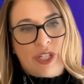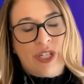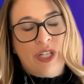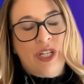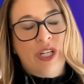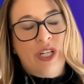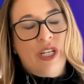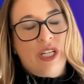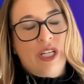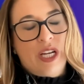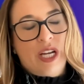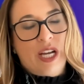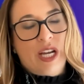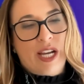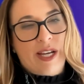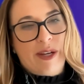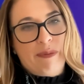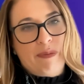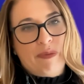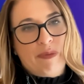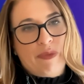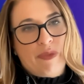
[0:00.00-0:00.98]
actually
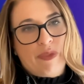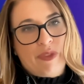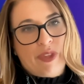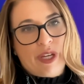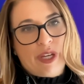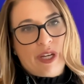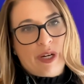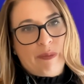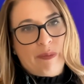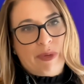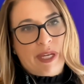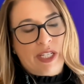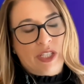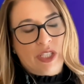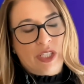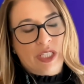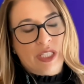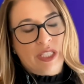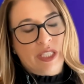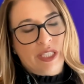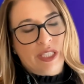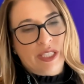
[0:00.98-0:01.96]

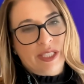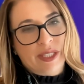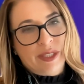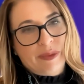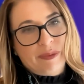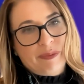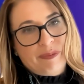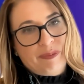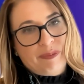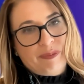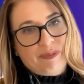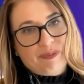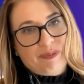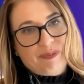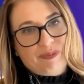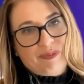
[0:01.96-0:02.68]
caring for someone.